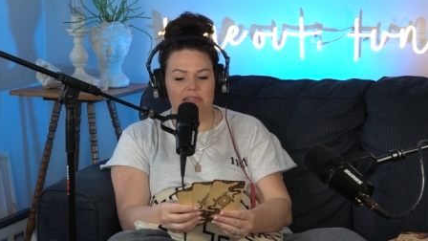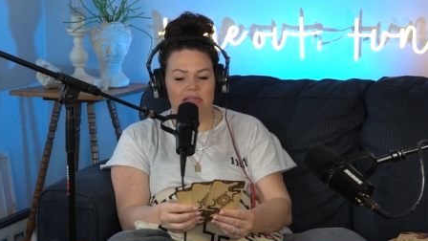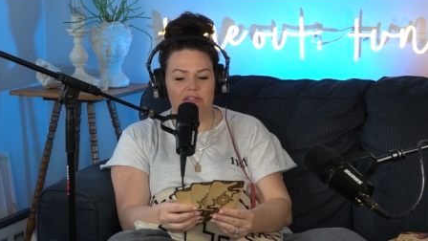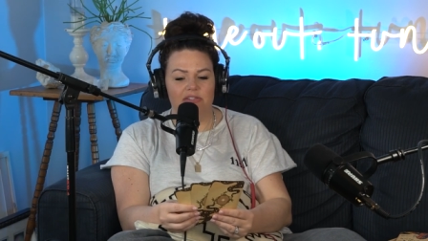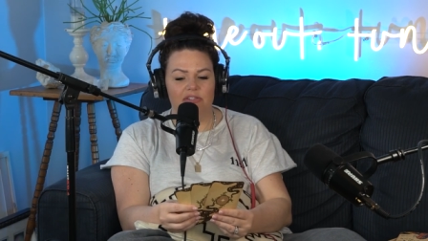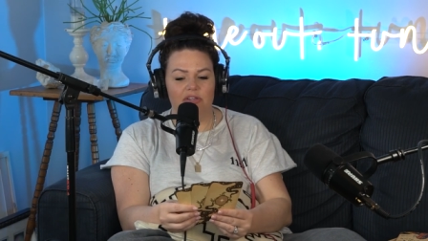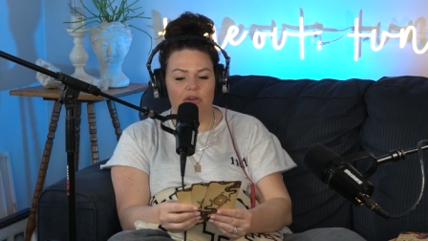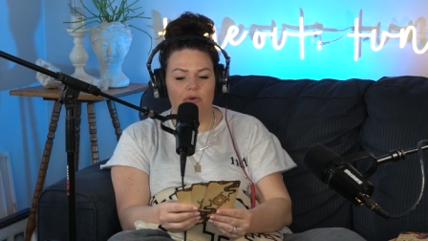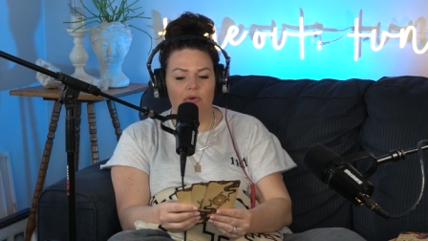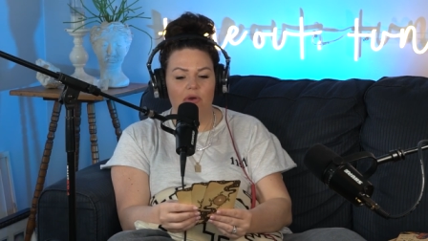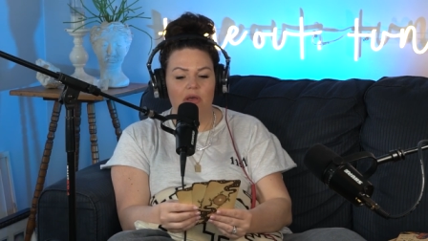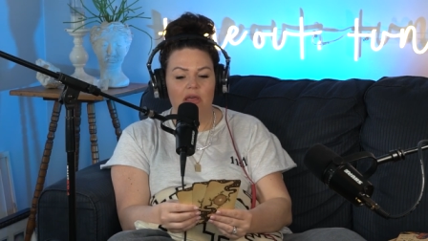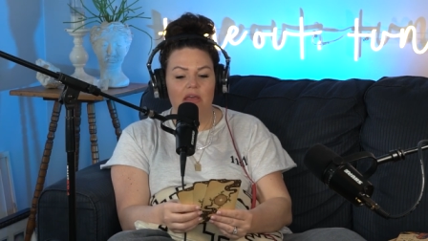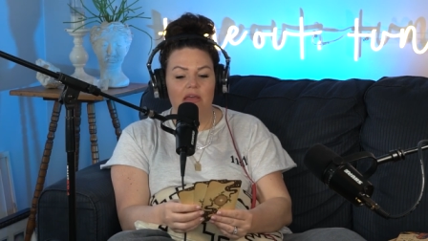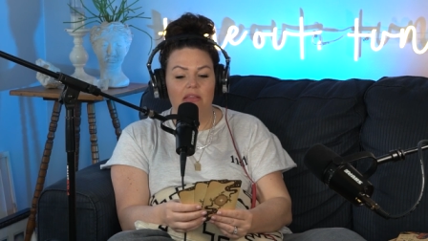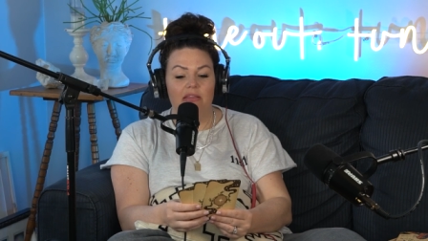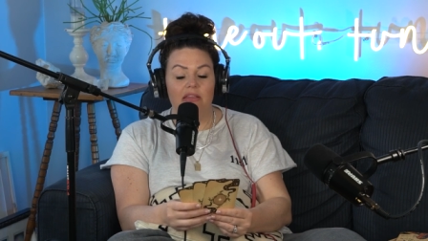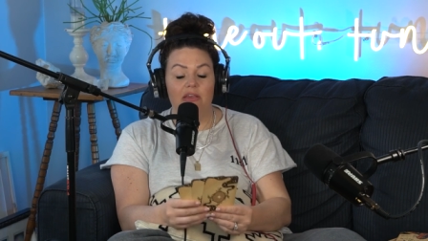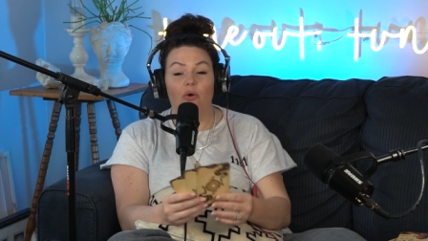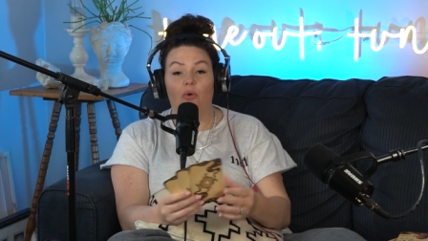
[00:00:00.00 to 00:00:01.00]
And so
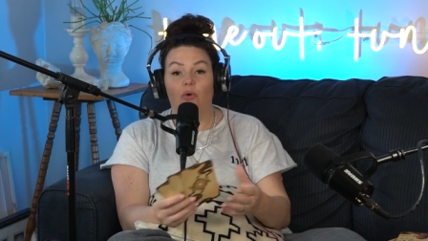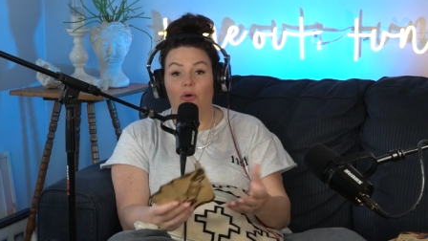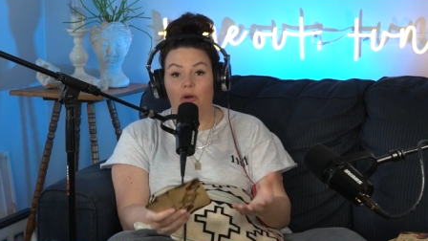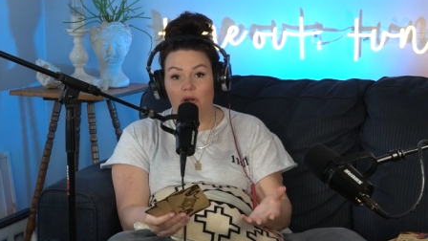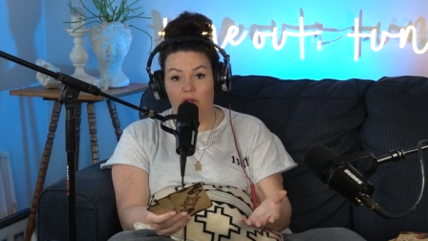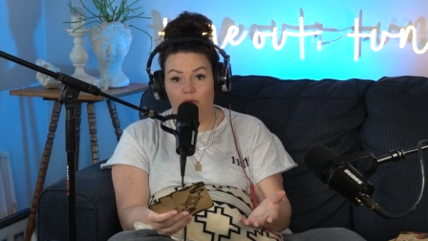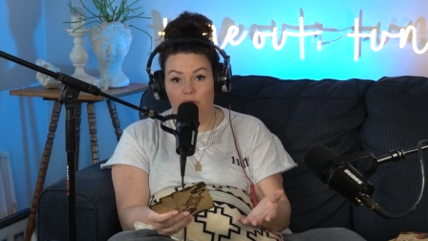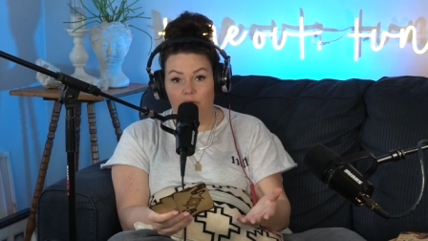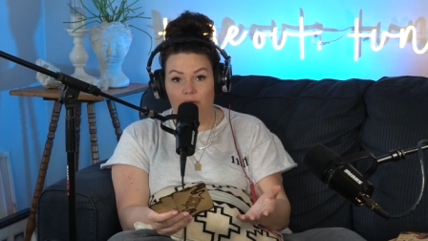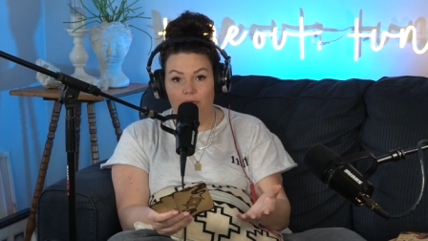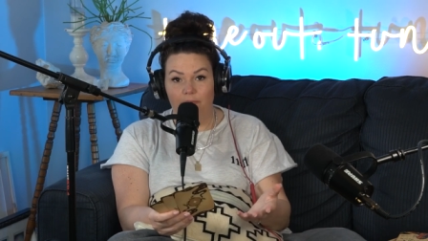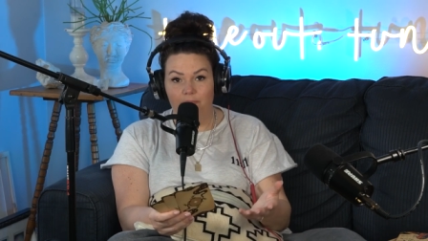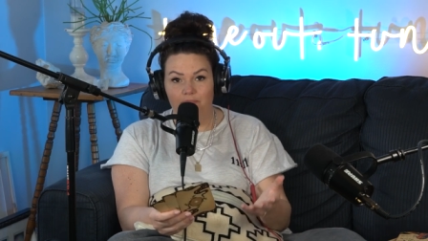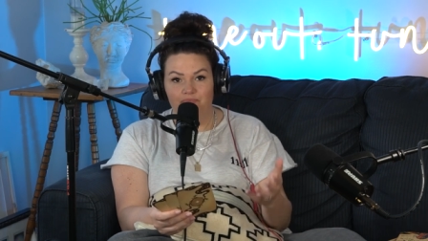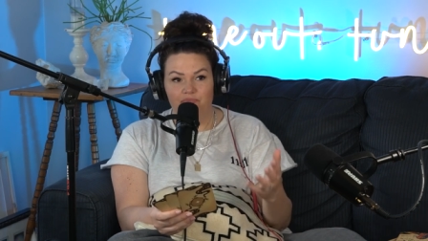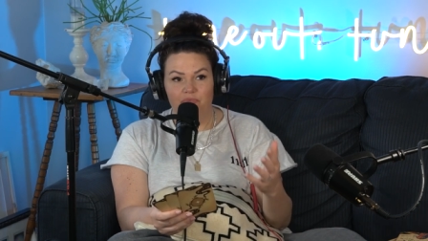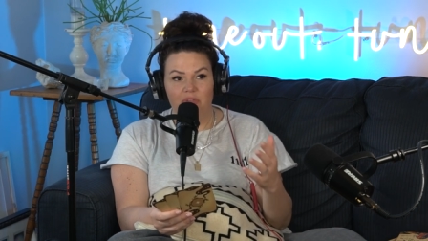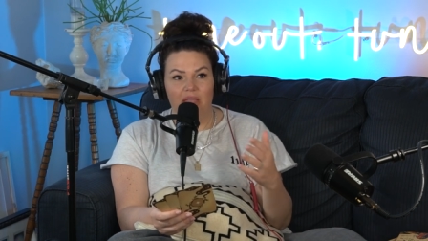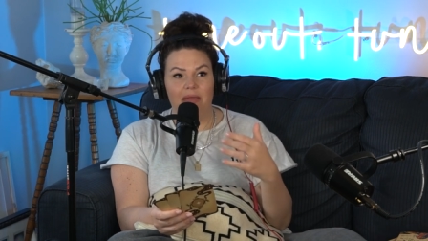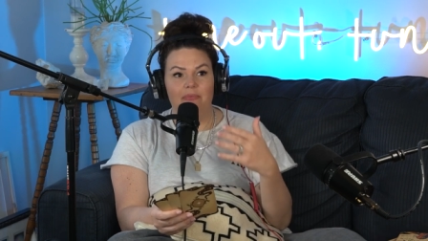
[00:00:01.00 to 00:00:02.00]
the oracle
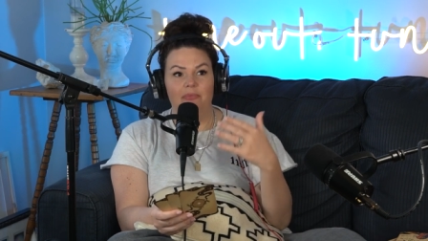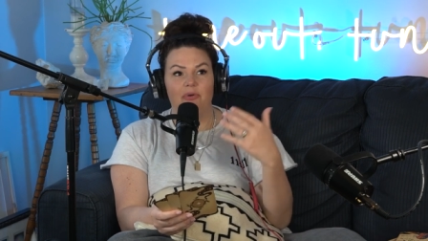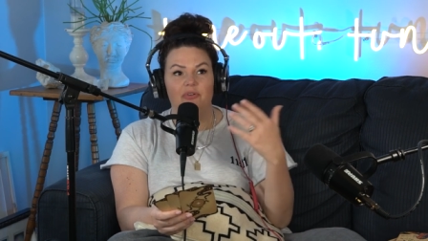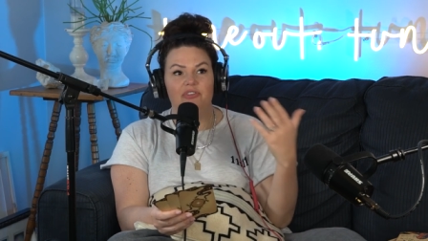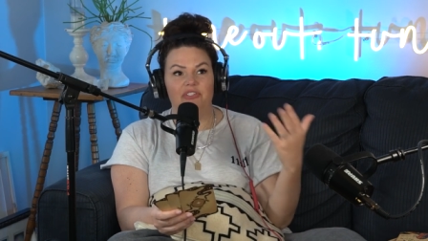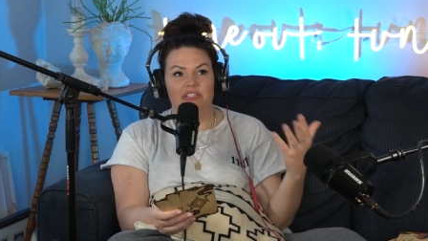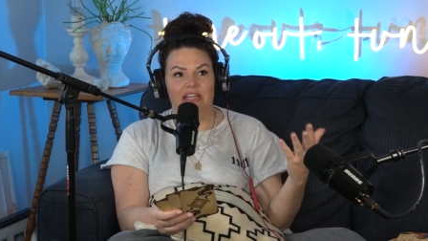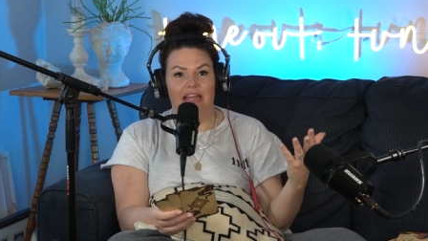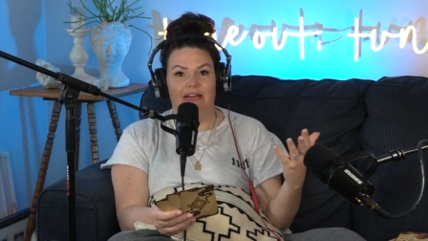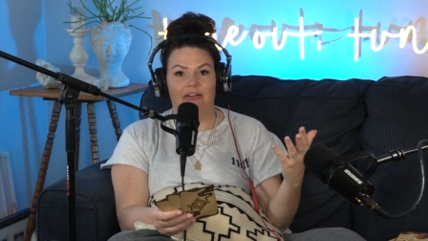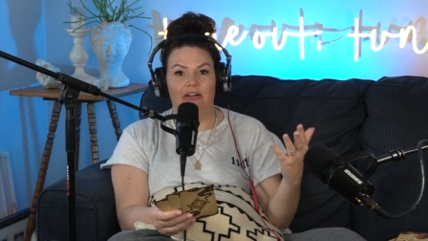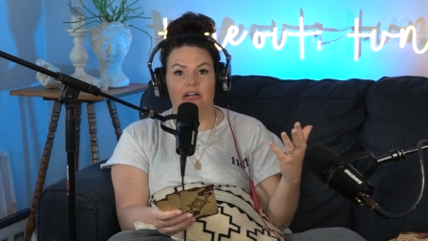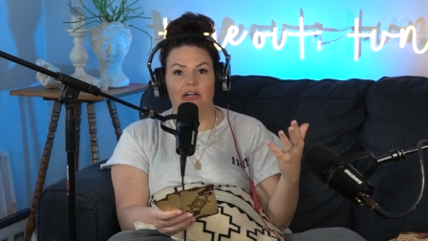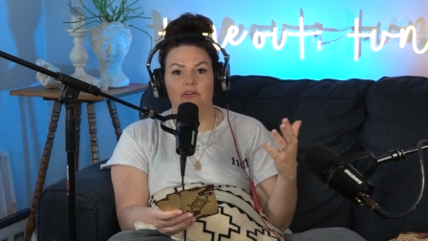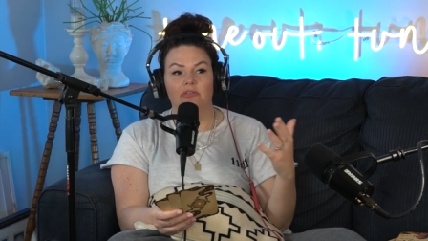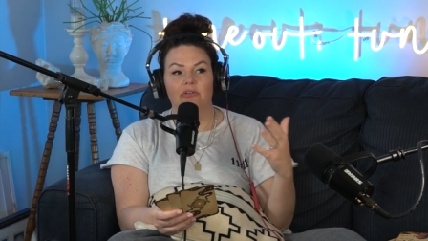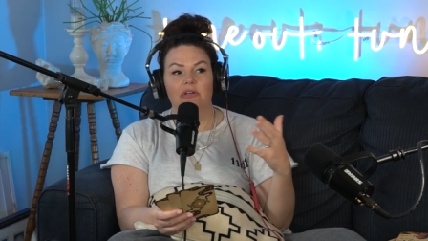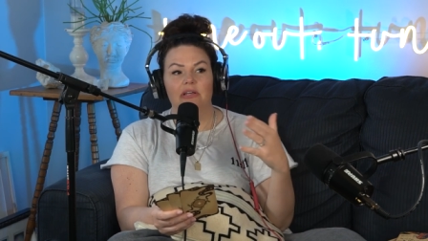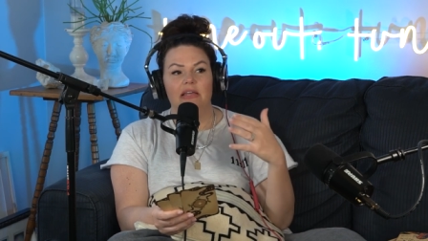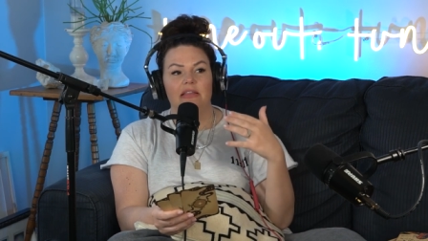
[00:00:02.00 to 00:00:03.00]
and both
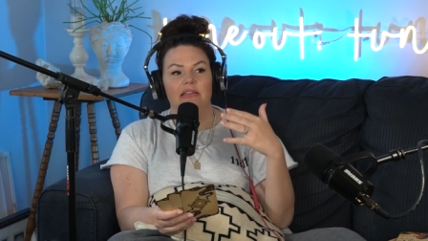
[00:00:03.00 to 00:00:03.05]
tarot,